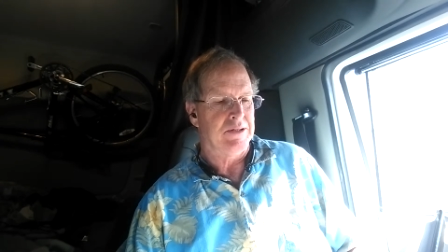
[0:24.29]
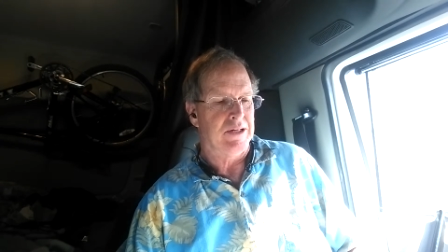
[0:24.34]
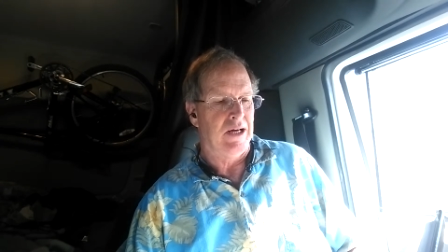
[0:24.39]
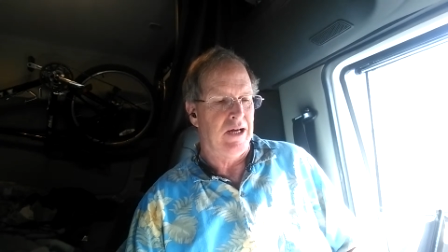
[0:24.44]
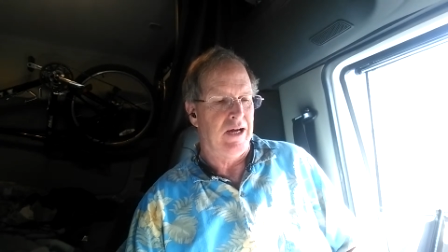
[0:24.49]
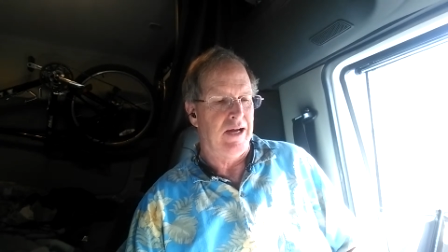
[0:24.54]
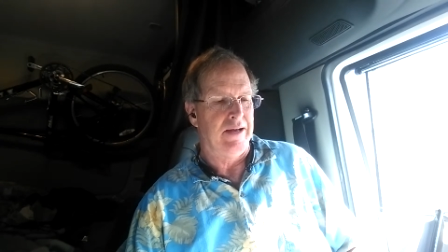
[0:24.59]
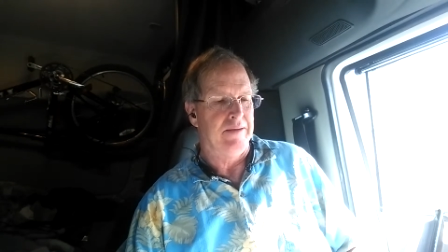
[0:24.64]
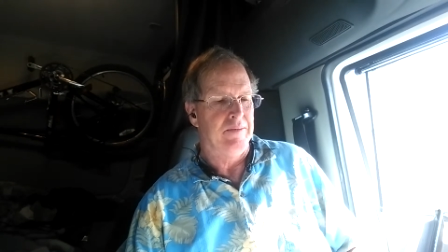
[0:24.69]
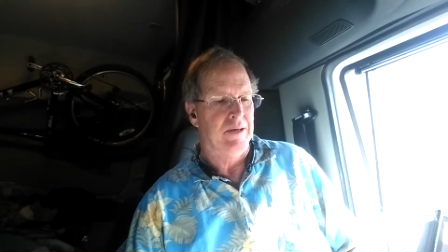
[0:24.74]

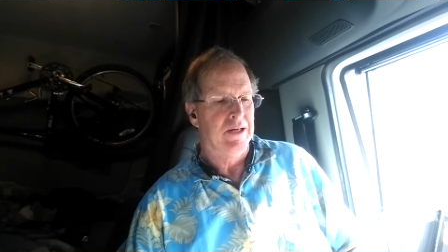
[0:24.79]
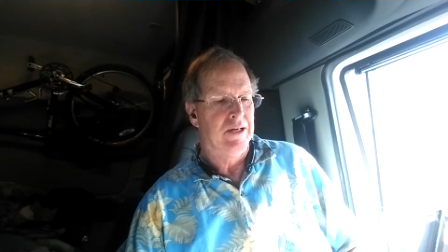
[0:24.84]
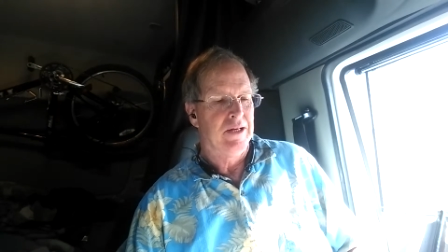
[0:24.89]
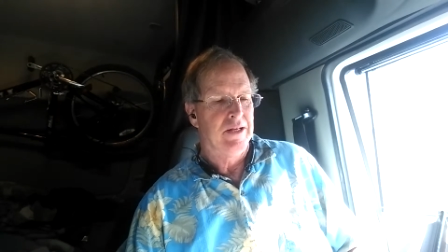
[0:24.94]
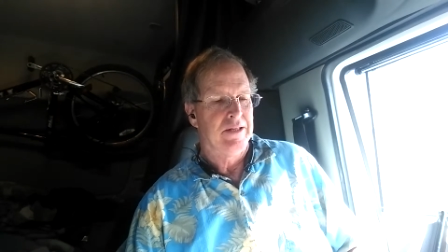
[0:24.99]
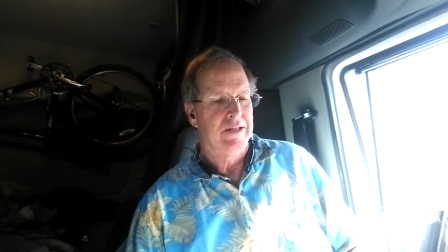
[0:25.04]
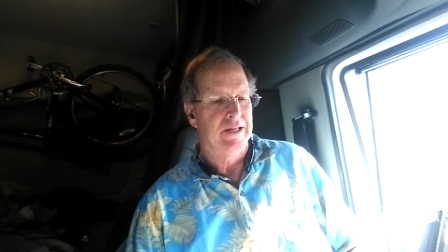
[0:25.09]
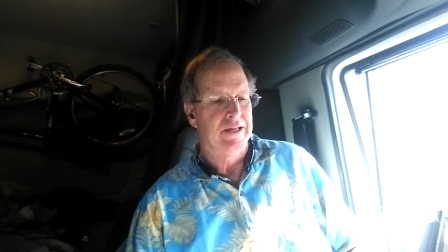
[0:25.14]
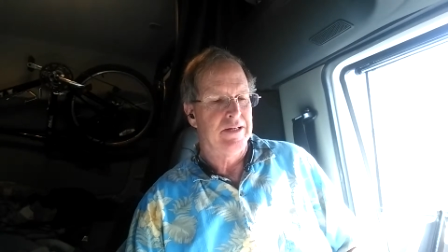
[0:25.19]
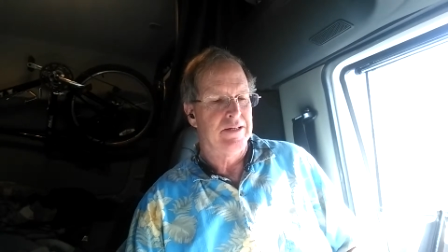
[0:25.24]
time
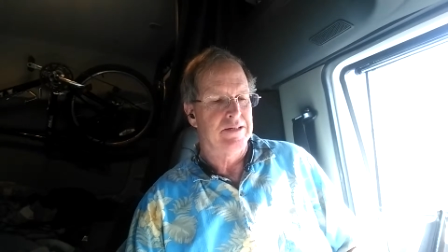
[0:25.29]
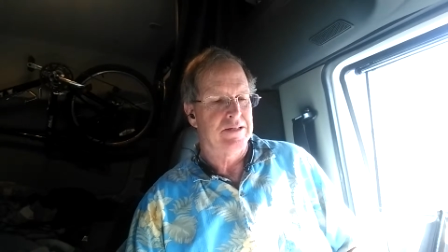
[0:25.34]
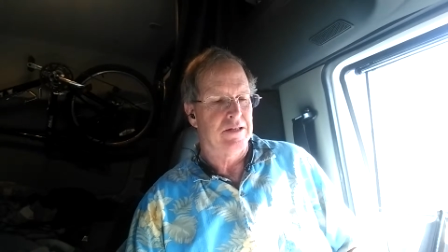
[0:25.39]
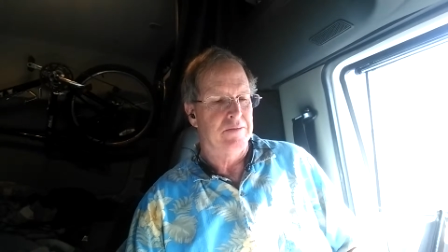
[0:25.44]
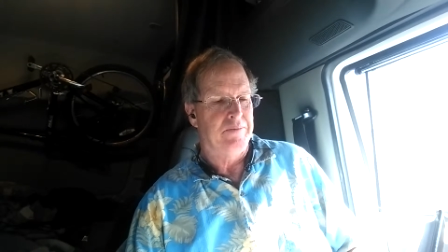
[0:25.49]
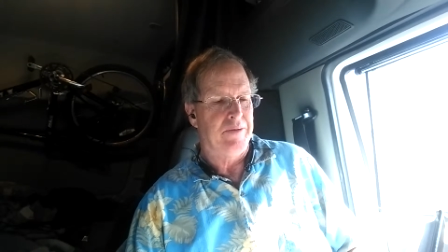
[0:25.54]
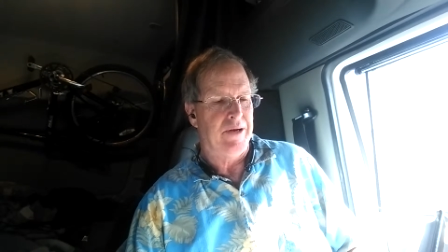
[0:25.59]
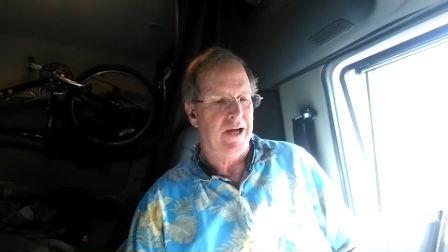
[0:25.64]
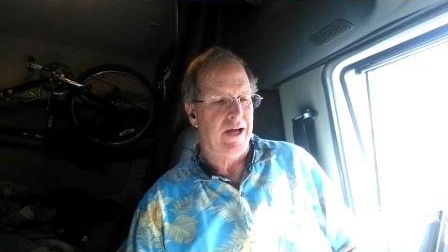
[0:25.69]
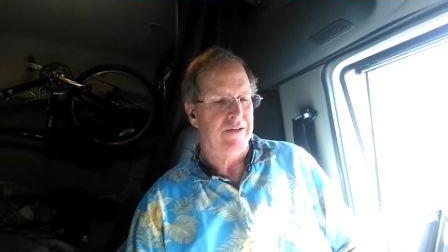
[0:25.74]
that it is
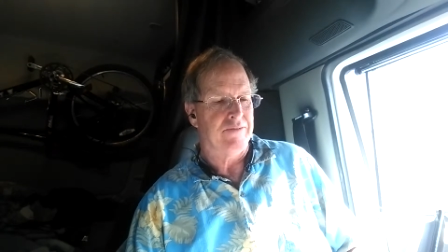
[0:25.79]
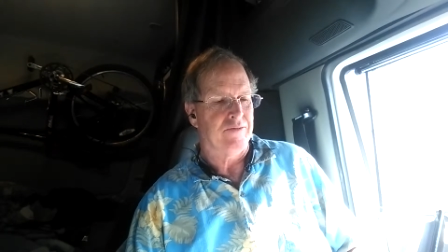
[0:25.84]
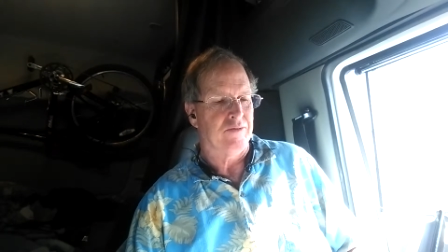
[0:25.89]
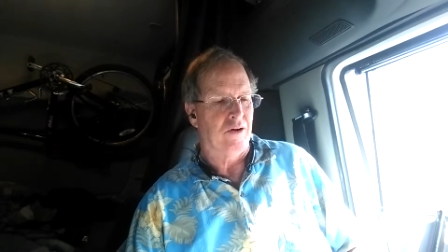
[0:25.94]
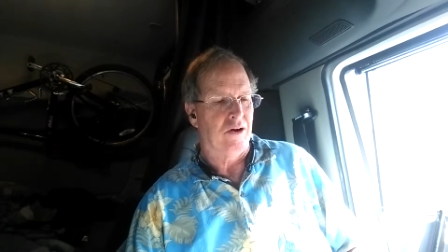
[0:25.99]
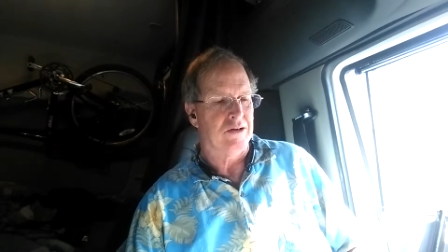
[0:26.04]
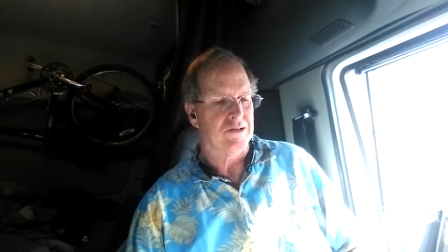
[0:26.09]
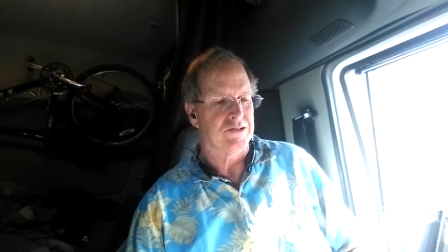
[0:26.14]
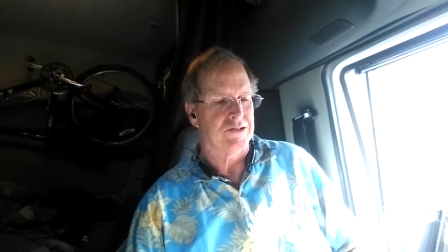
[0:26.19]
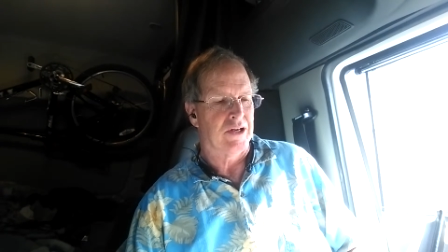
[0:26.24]
a path
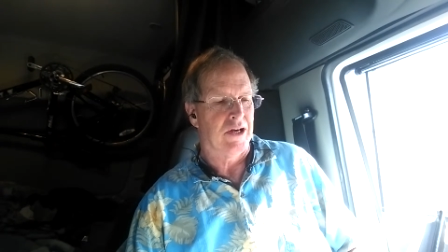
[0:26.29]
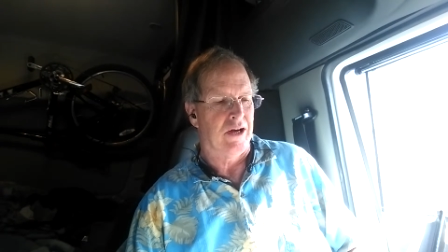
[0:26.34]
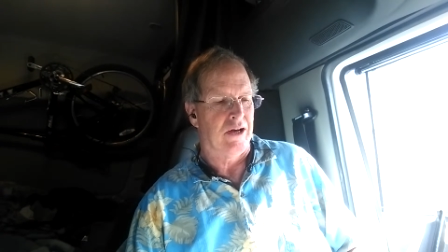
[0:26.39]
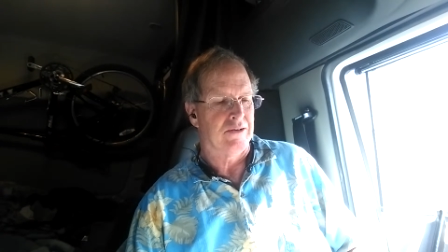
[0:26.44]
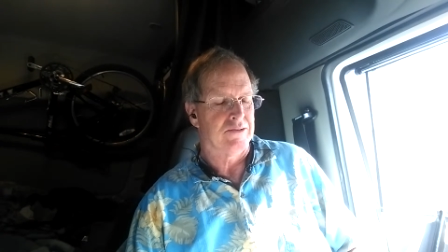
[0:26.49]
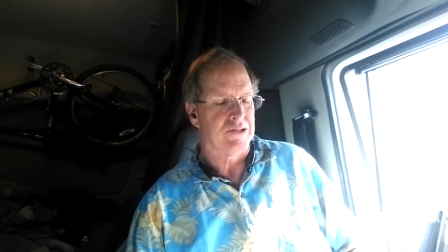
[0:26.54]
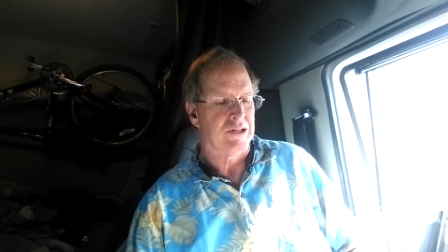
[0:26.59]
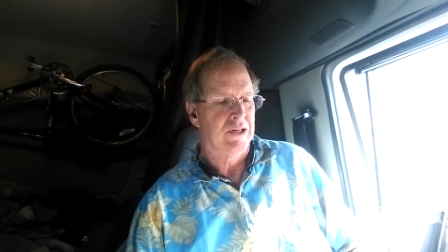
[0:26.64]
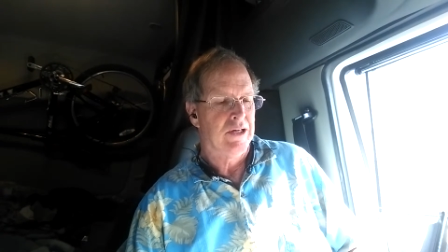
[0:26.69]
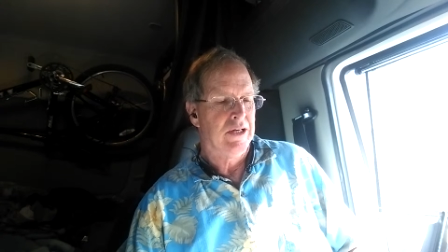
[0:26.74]
for
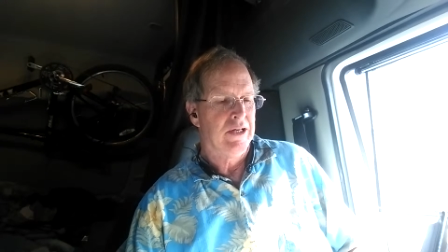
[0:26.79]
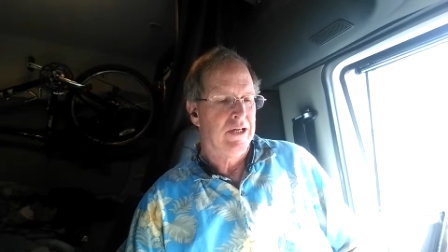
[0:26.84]
ourselves,